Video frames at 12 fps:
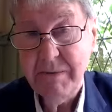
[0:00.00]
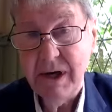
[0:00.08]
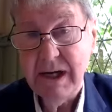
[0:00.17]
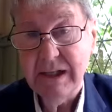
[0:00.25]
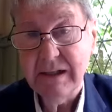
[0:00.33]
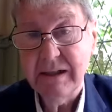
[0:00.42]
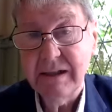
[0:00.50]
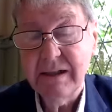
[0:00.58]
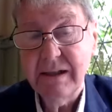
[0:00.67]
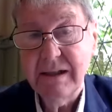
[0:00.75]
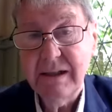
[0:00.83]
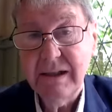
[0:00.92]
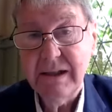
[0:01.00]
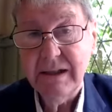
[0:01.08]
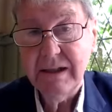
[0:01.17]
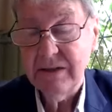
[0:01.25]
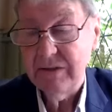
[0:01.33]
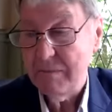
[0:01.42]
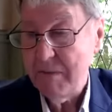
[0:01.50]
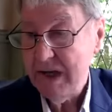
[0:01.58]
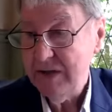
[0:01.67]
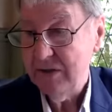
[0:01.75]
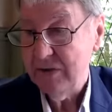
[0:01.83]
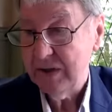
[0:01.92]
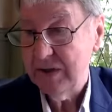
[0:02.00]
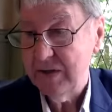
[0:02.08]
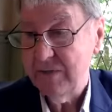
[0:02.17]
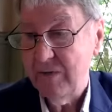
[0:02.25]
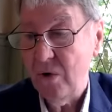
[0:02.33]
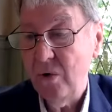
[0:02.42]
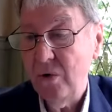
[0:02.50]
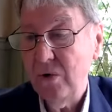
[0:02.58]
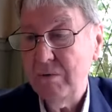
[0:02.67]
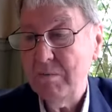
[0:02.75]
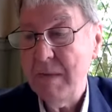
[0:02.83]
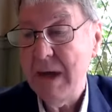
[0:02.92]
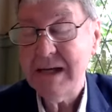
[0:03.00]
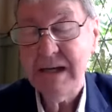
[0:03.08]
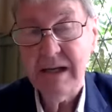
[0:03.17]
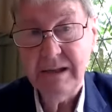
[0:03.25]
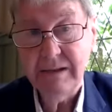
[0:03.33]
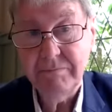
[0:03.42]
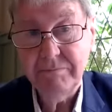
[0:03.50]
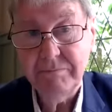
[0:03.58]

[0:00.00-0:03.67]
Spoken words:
mind is the matrix of all matter.